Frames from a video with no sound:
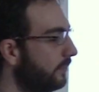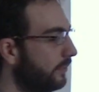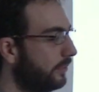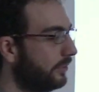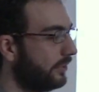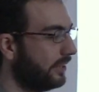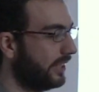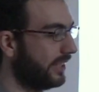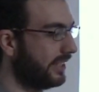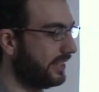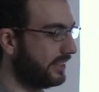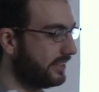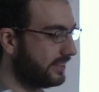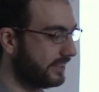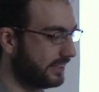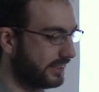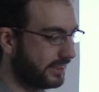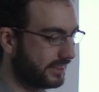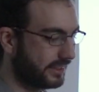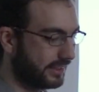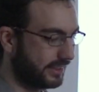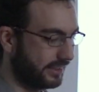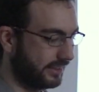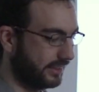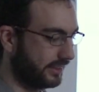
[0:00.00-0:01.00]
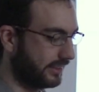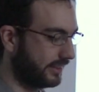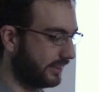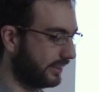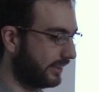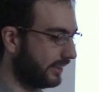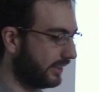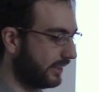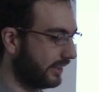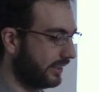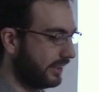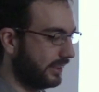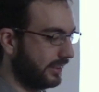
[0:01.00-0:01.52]
for AGI?
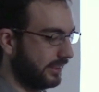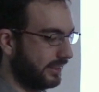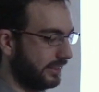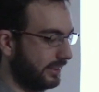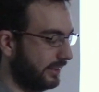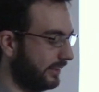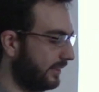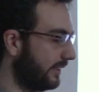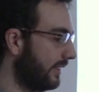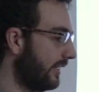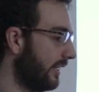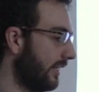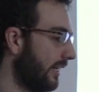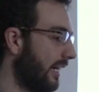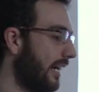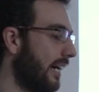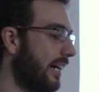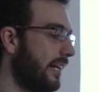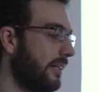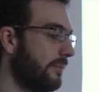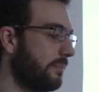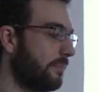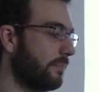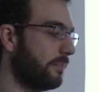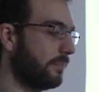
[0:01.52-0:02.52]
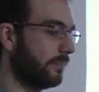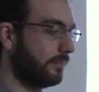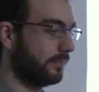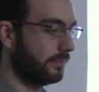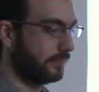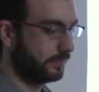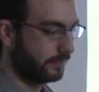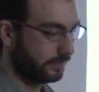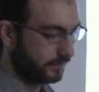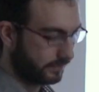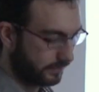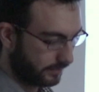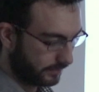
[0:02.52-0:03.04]
Then I
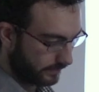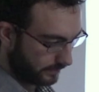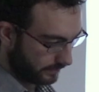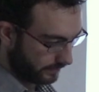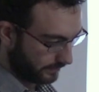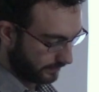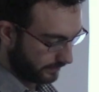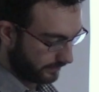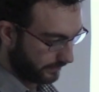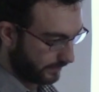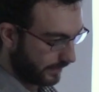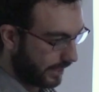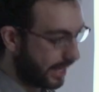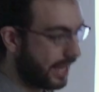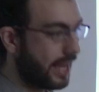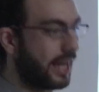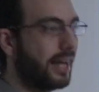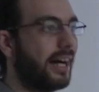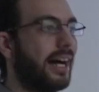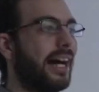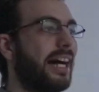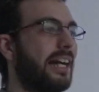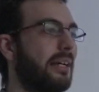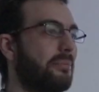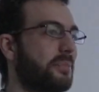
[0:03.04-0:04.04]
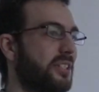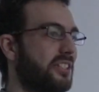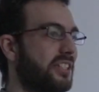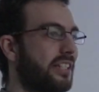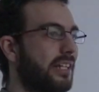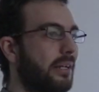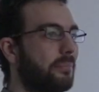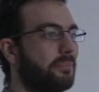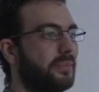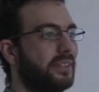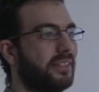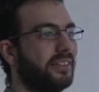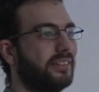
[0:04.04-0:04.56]
am
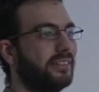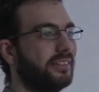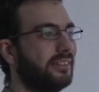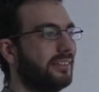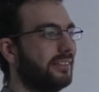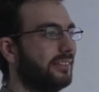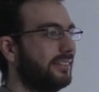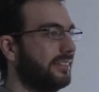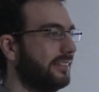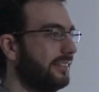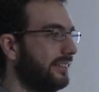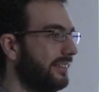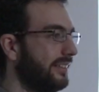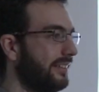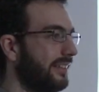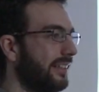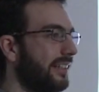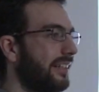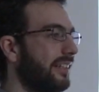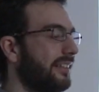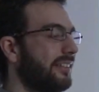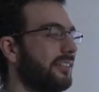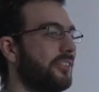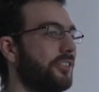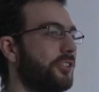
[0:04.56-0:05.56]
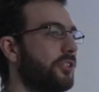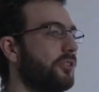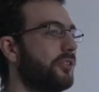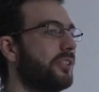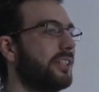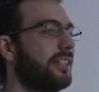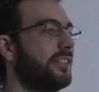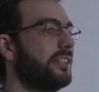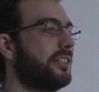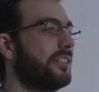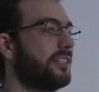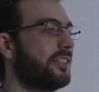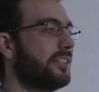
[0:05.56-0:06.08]
skeptical that you
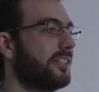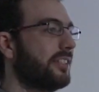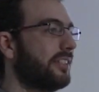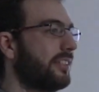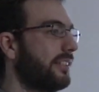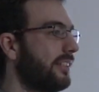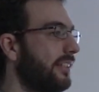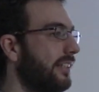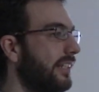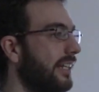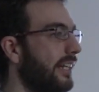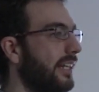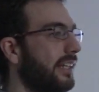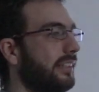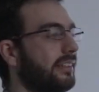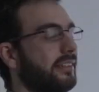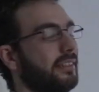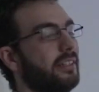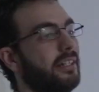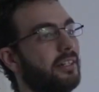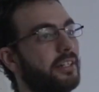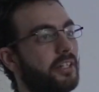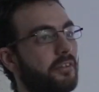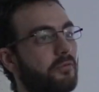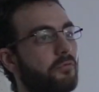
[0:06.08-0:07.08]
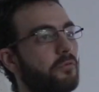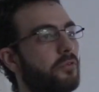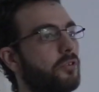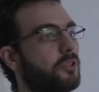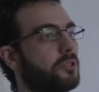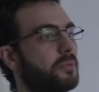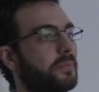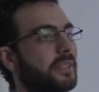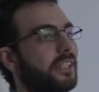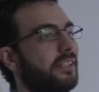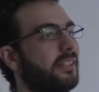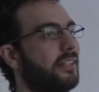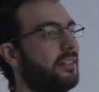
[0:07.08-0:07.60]
can just get a
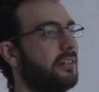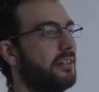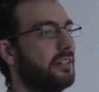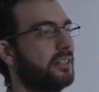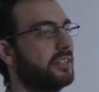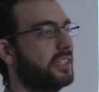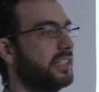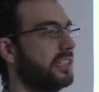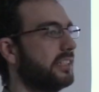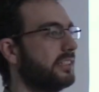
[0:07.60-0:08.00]
reinforcement learning